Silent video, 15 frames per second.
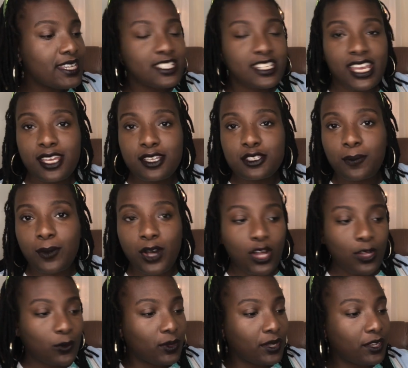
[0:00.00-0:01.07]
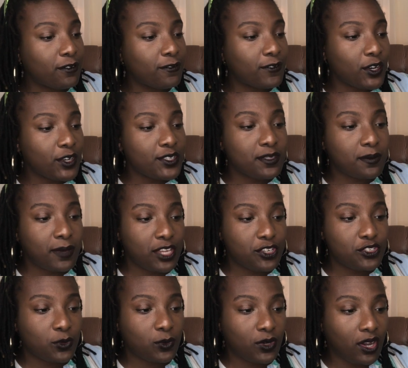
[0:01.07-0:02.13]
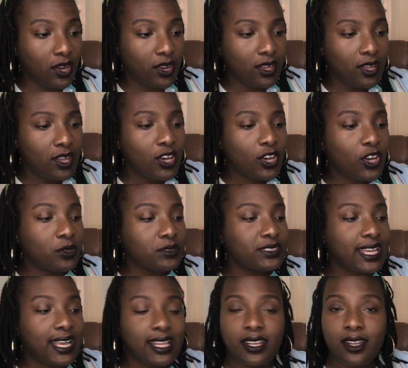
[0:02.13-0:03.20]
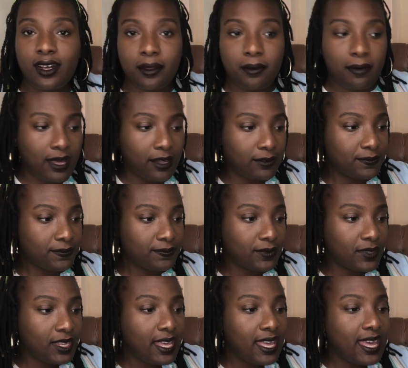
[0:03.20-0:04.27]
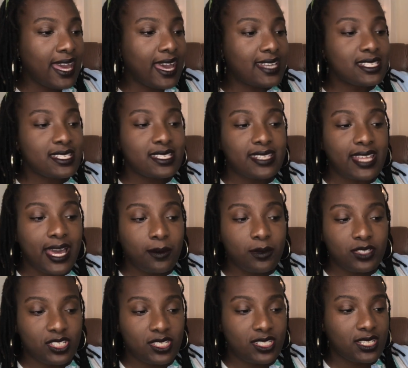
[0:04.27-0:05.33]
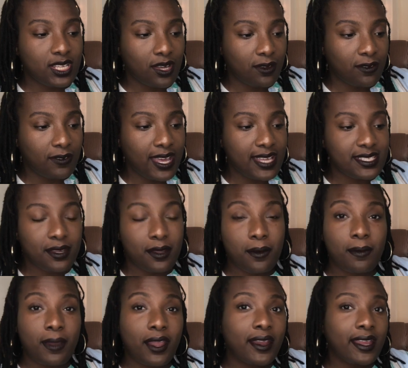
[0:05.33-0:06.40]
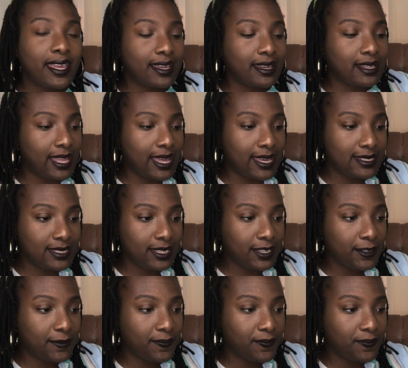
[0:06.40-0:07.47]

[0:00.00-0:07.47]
James Baldwin, first major work, Go Tell It on a Mountain, has established itself as an American classic.